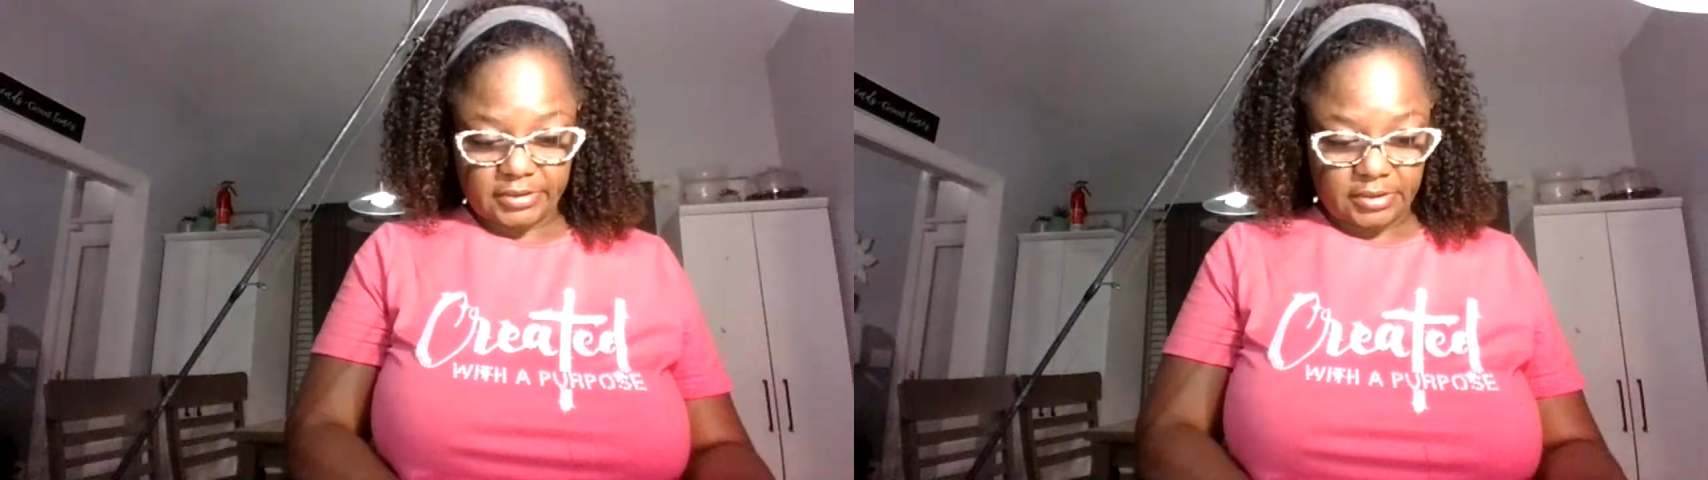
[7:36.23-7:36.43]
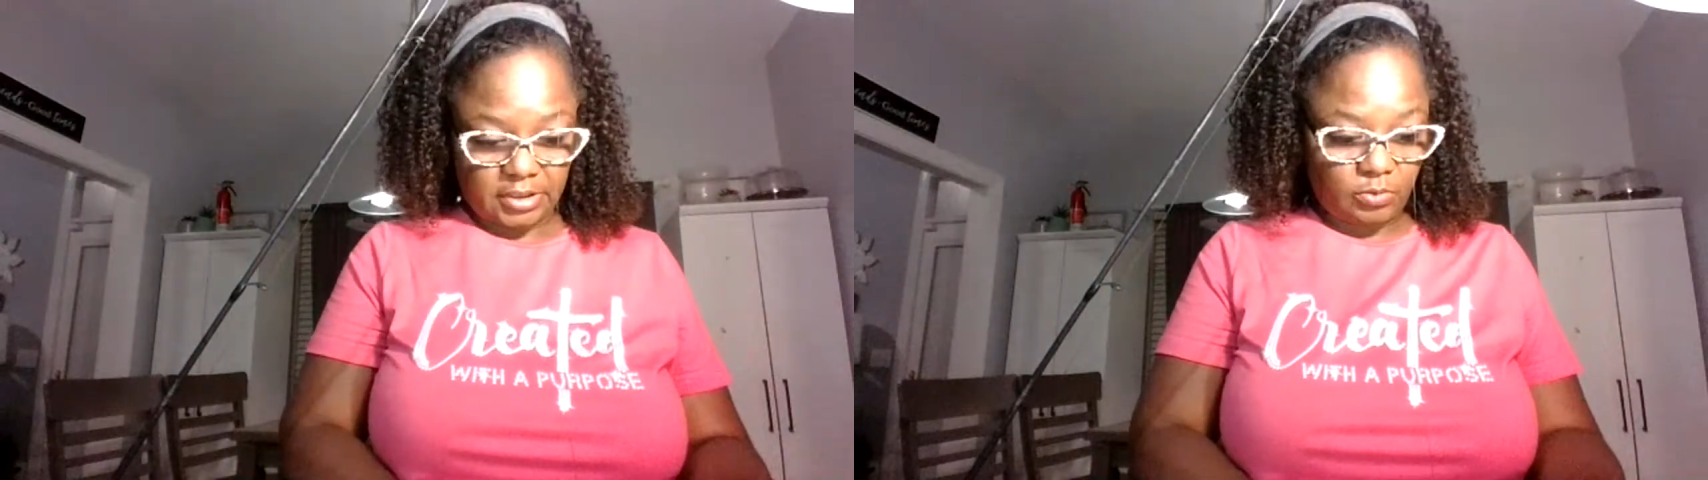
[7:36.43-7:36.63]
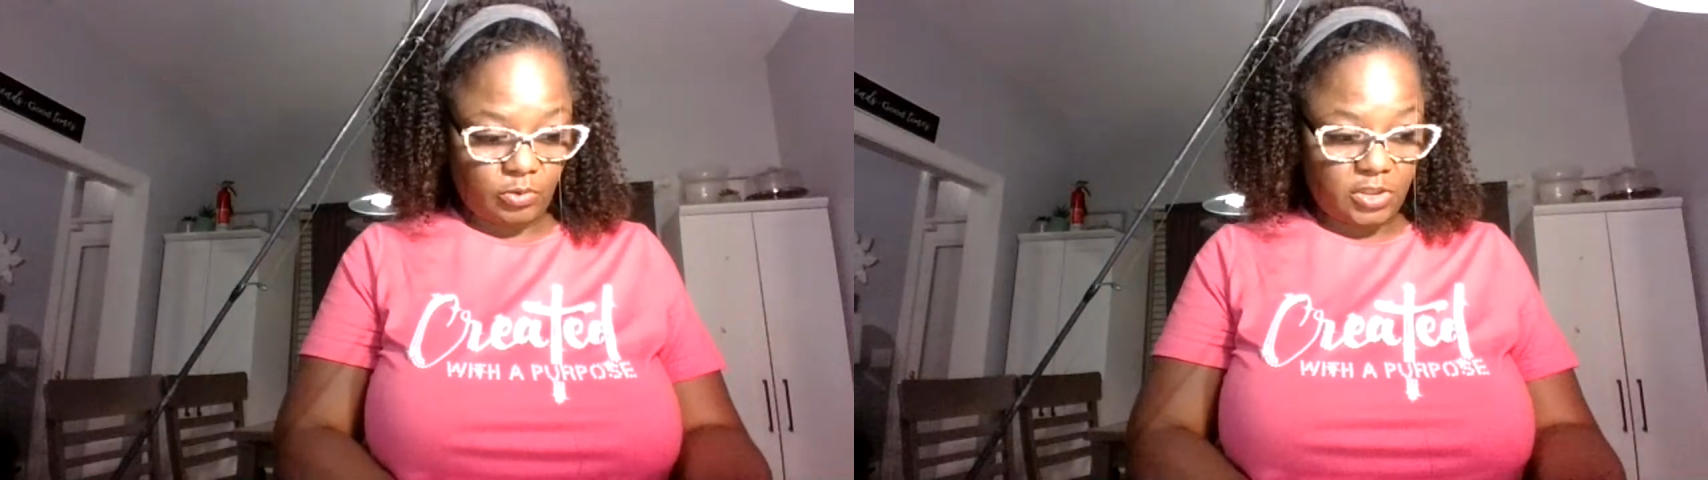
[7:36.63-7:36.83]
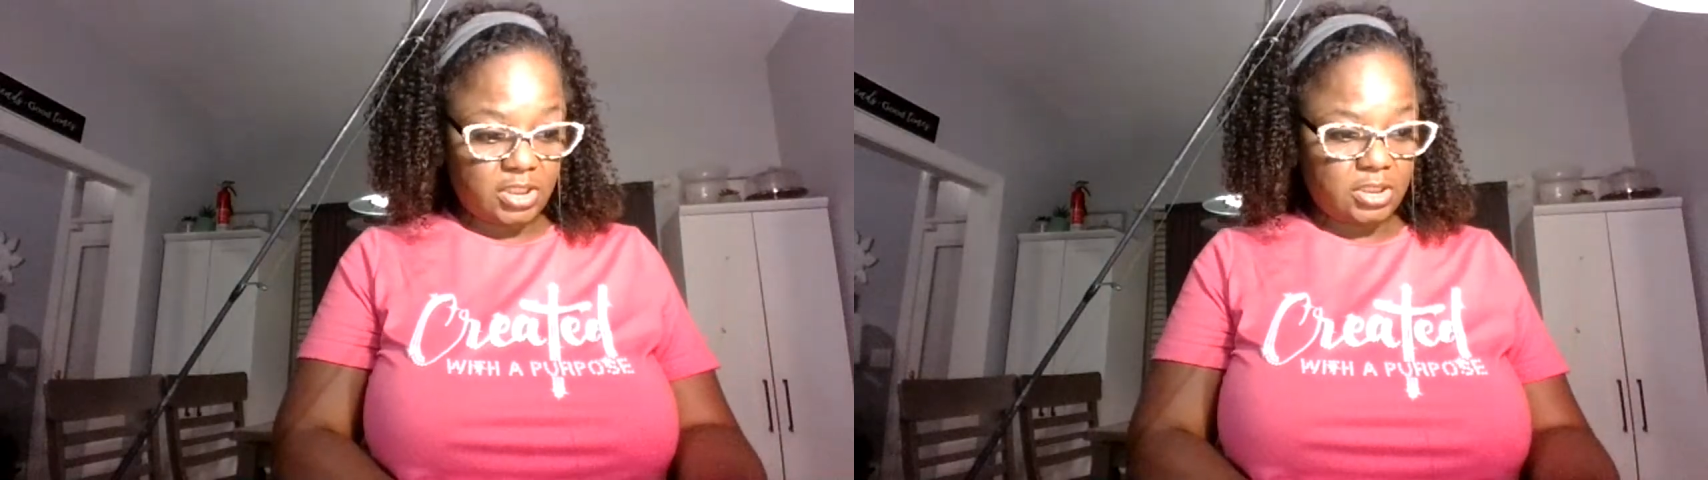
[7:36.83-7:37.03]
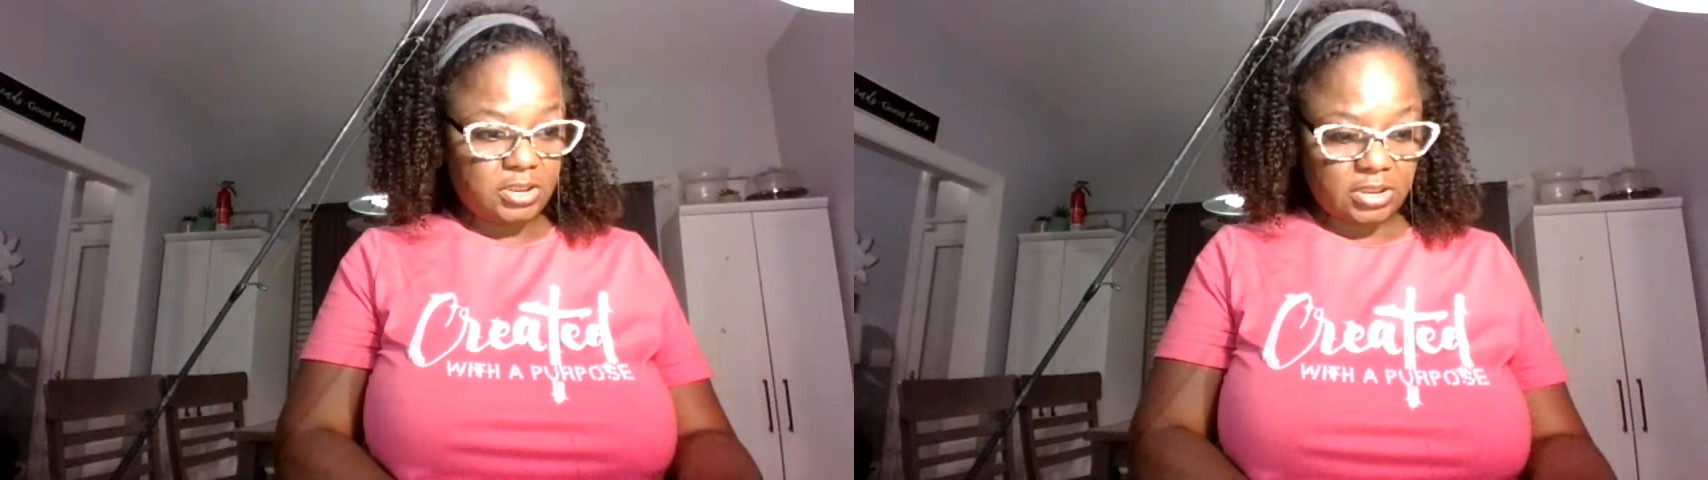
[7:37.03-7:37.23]
in
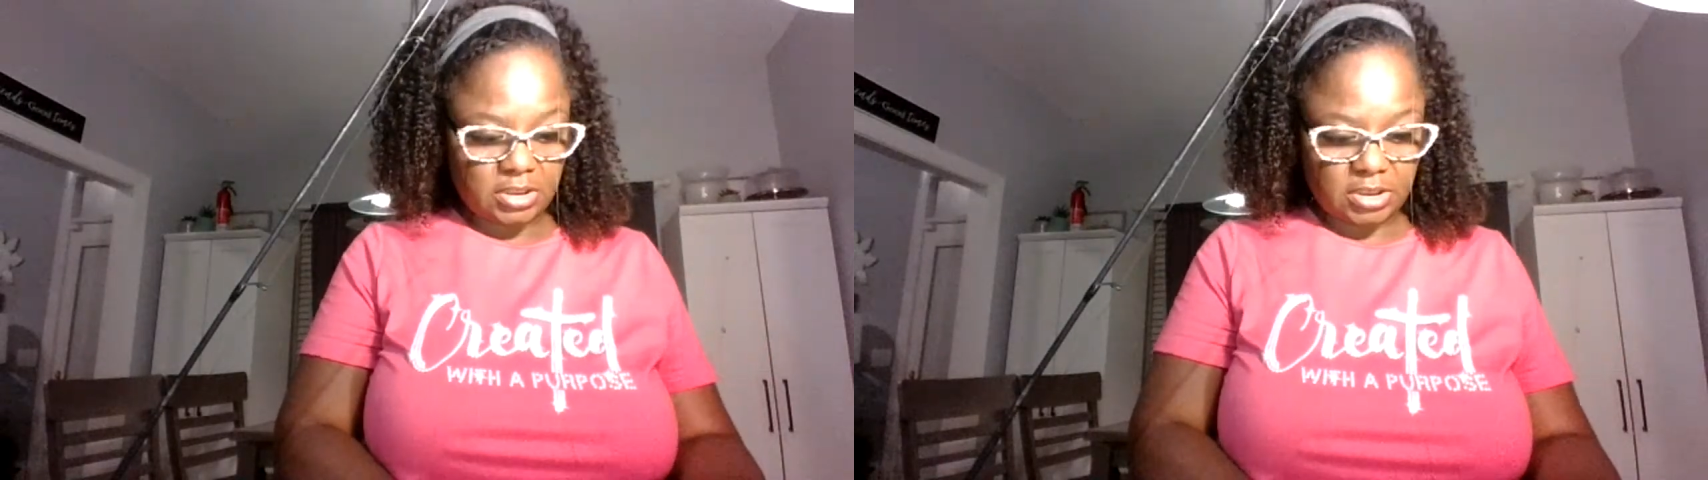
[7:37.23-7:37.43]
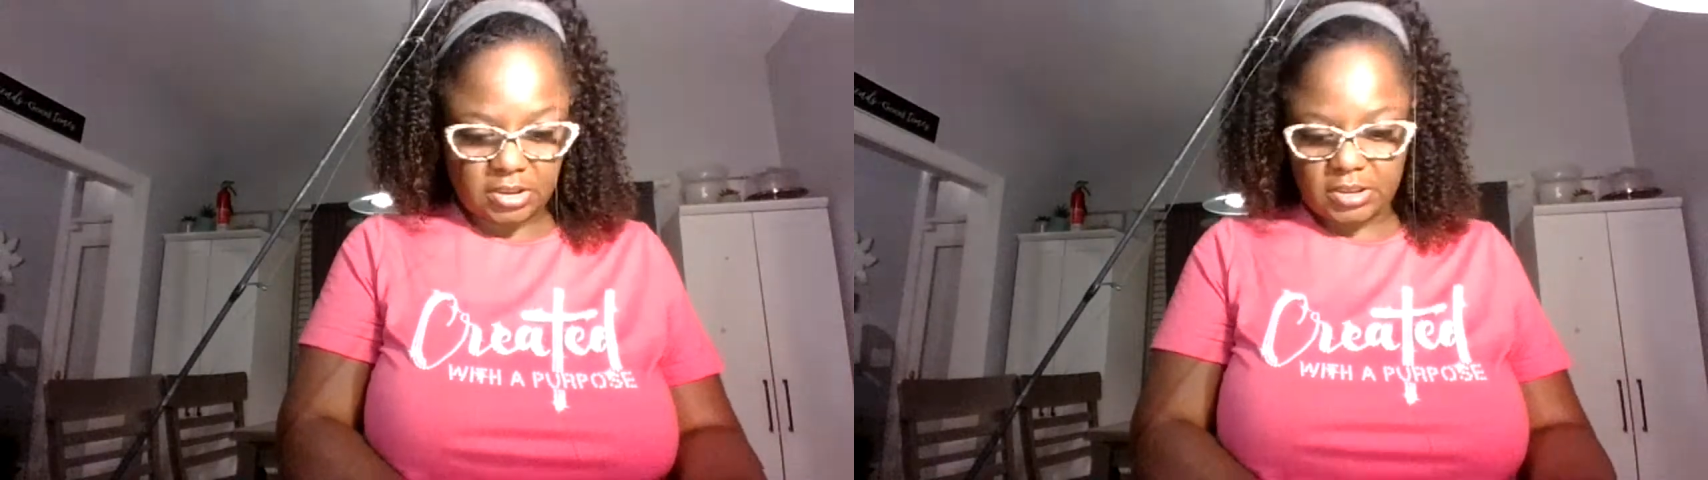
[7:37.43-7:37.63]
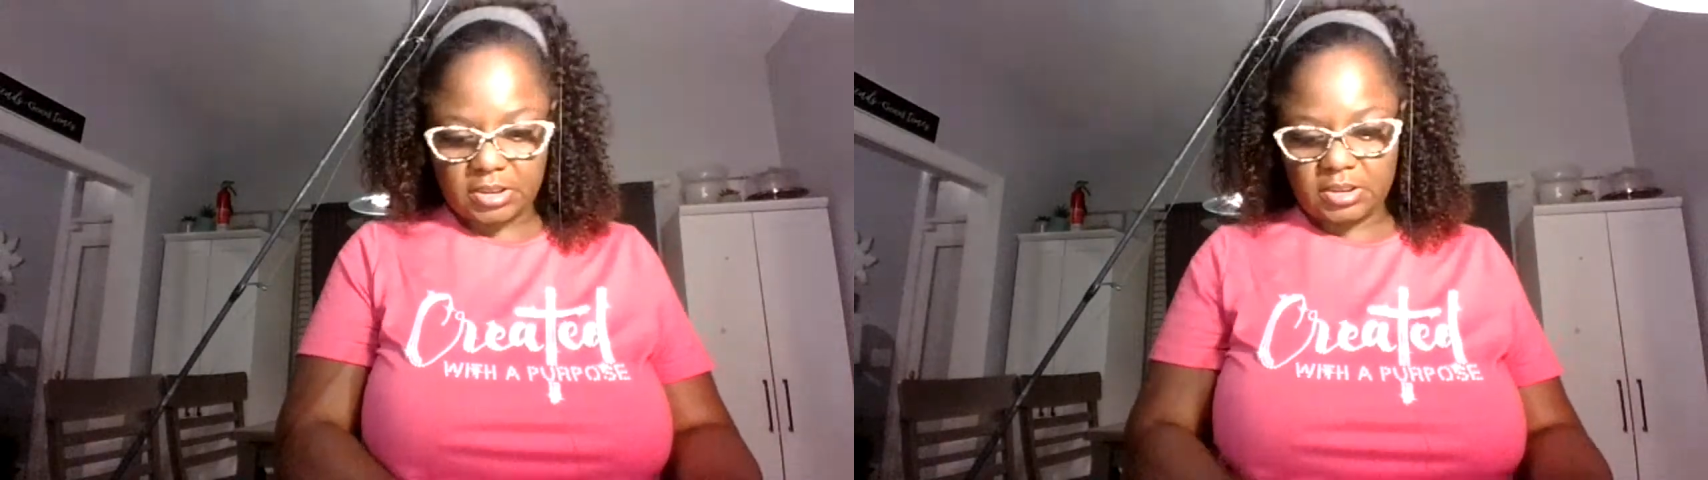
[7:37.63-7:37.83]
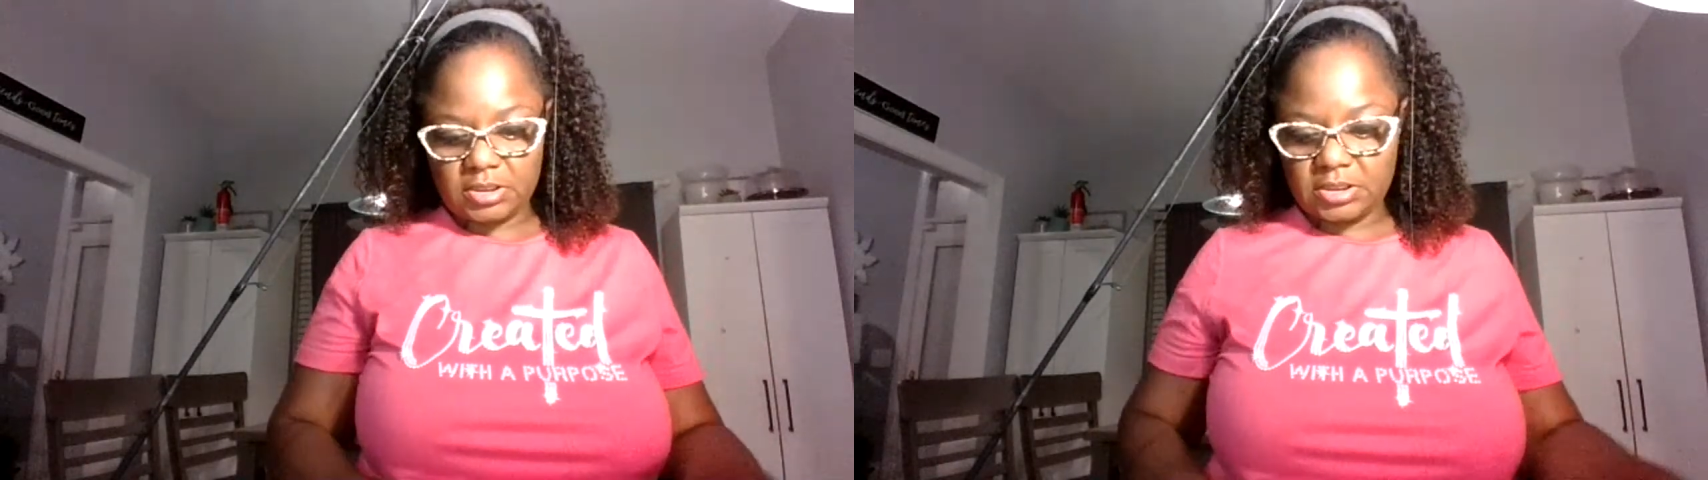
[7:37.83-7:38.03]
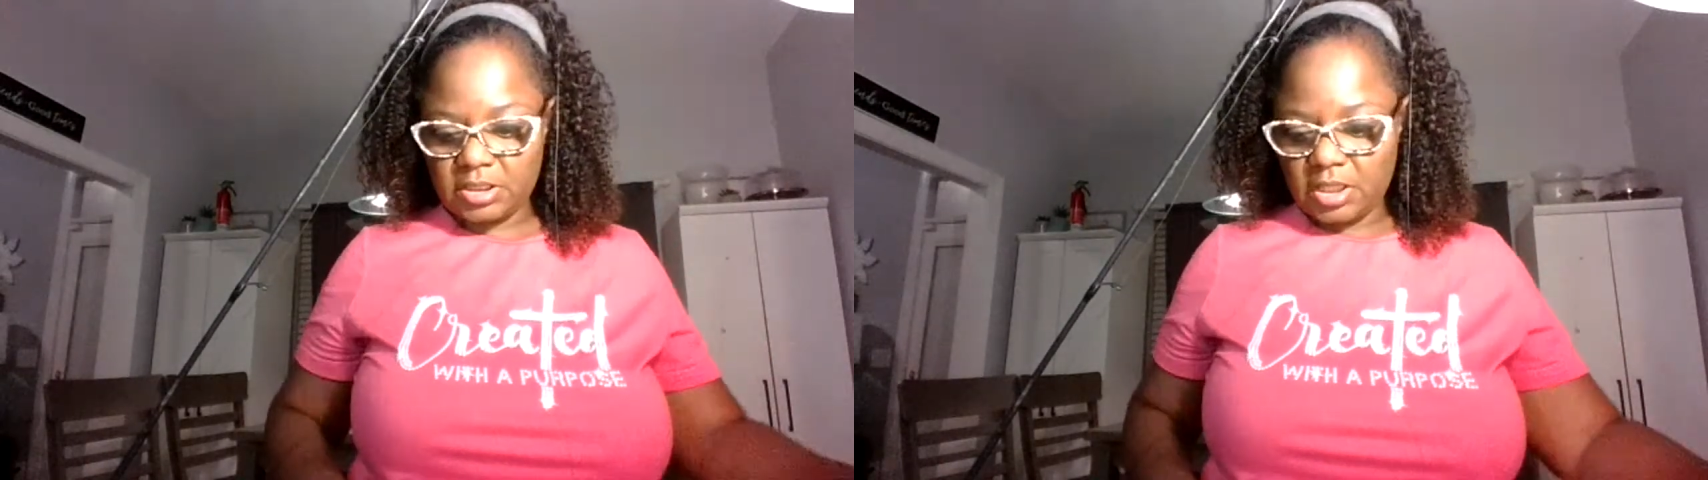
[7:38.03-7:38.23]
weeds and
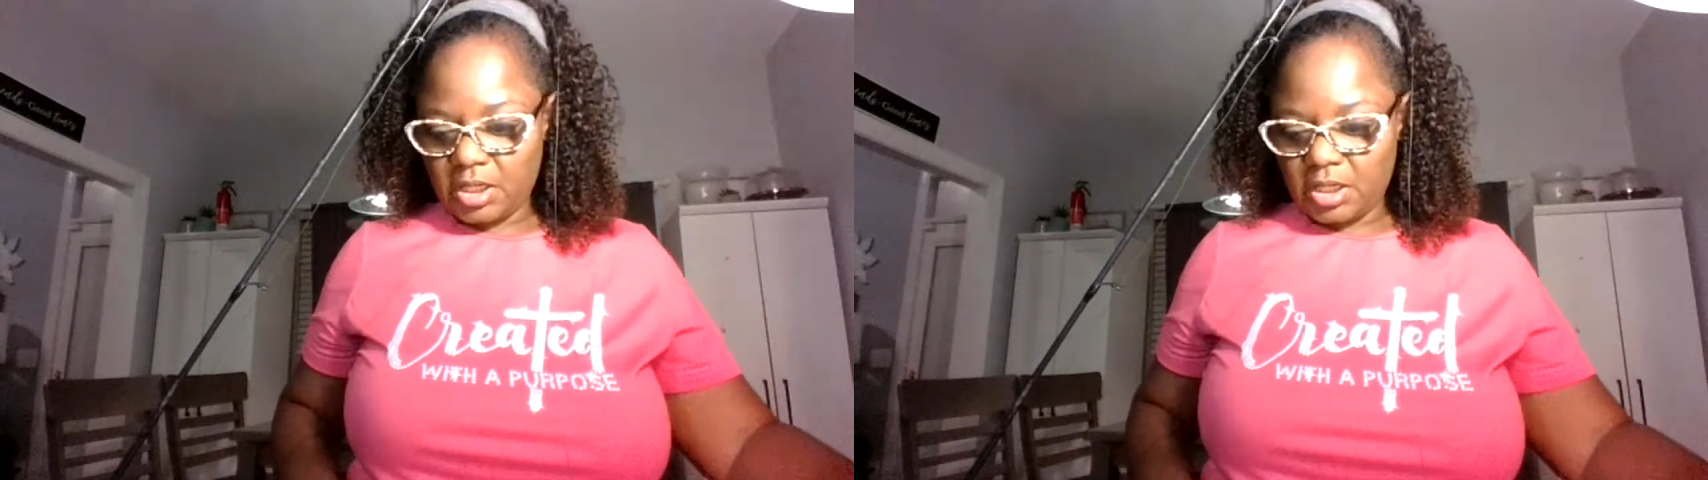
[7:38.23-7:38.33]
things,